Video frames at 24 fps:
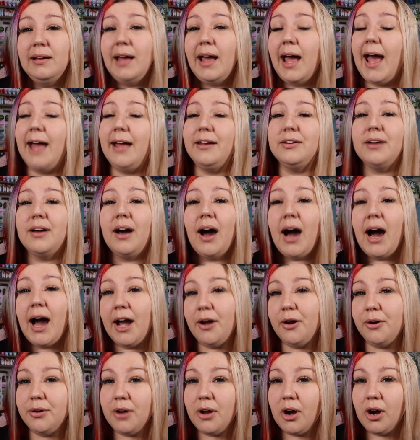and
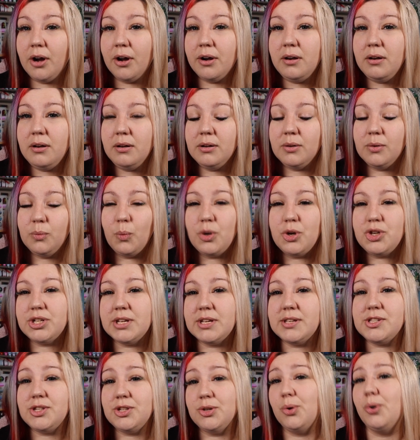iron on, which
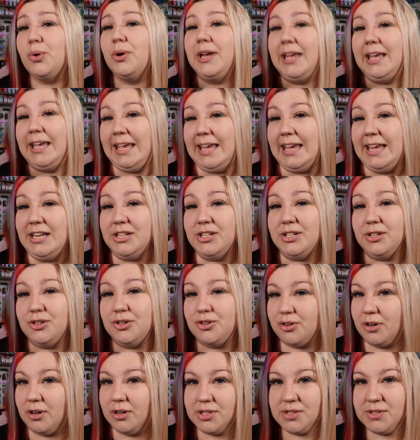is your heat
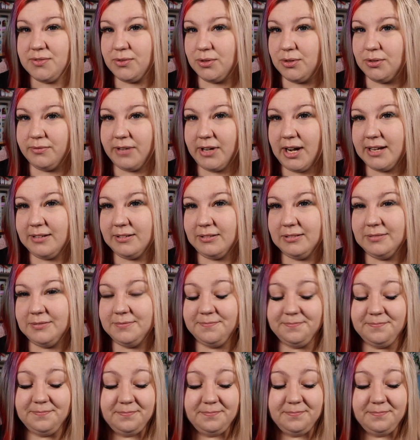transfer vinyl.